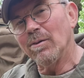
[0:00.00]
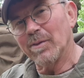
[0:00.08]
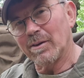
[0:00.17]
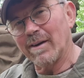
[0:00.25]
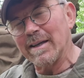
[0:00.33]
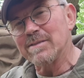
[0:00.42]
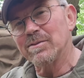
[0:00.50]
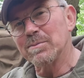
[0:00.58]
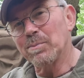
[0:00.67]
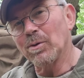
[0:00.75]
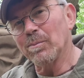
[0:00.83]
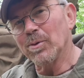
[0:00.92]
of the
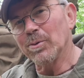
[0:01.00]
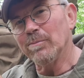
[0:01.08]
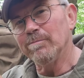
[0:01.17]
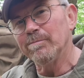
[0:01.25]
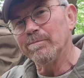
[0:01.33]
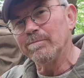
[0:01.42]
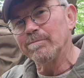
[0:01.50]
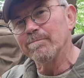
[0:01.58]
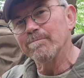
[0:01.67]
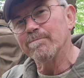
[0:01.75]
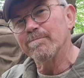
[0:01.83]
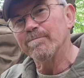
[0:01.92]
Gransfors Brook model,
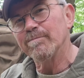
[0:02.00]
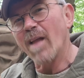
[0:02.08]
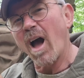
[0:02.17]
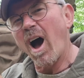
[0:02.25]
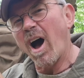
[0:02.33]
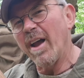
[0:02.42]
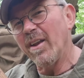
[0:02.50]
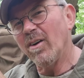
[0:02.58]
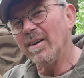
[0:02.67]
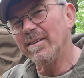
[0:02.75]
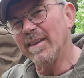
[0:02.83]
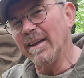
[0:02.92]
and
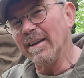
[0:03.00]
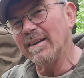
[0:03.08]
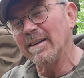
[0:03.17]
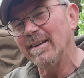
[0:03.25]
I think